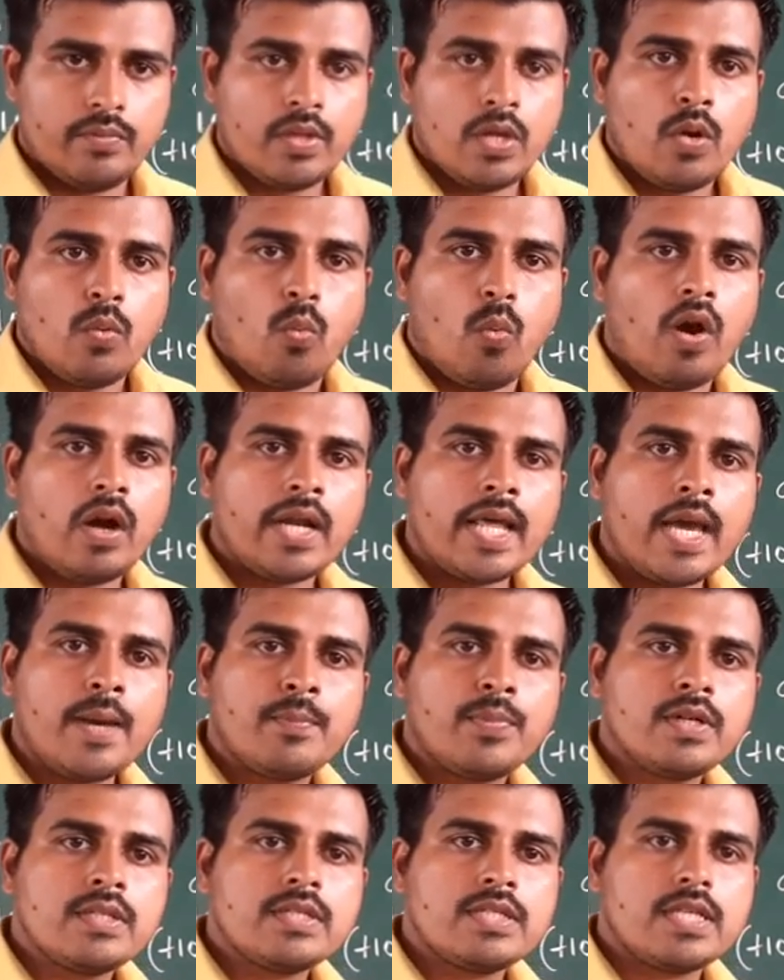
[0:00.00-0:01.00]
What
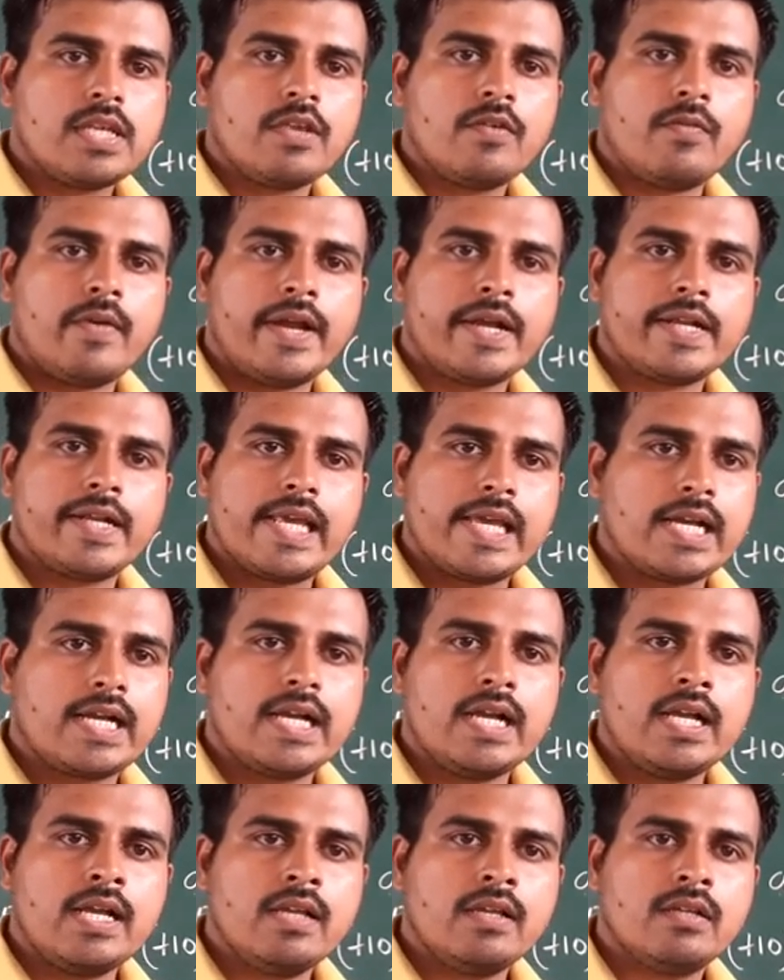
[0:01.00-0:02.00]
happens if I take
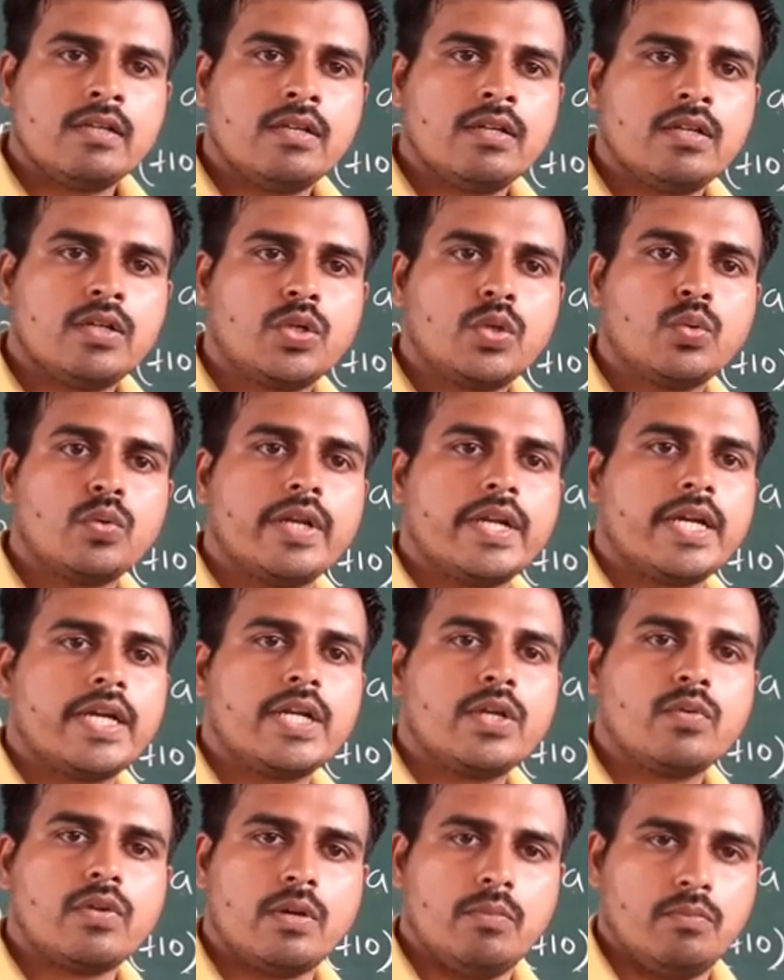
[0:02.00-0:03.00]
two
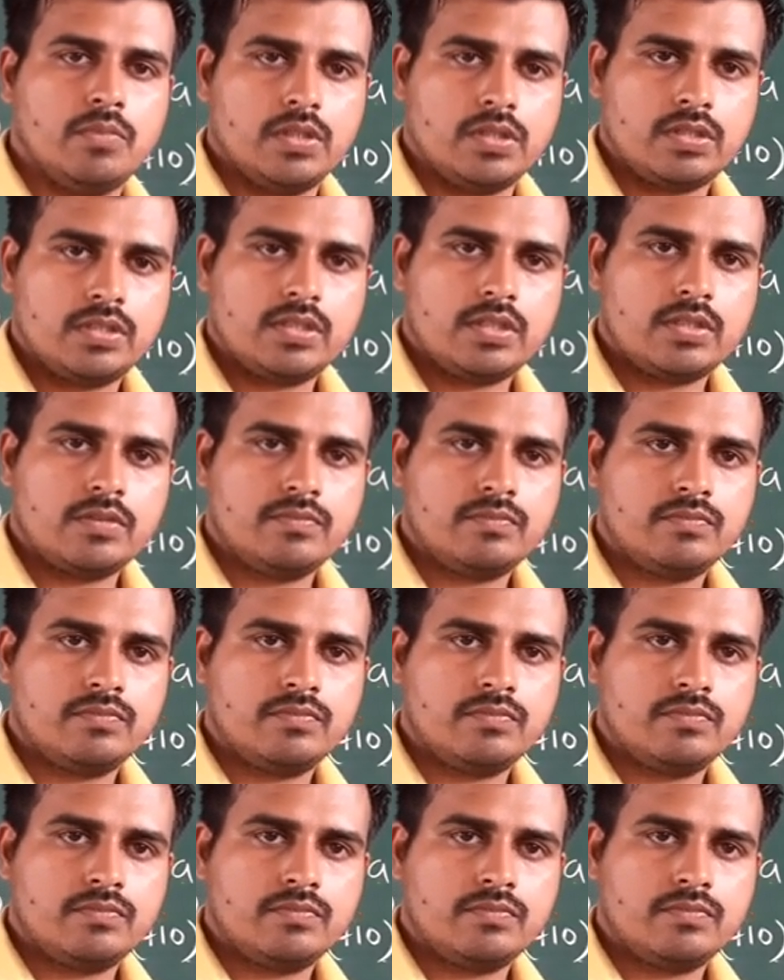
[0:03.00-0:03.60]
negative numbers?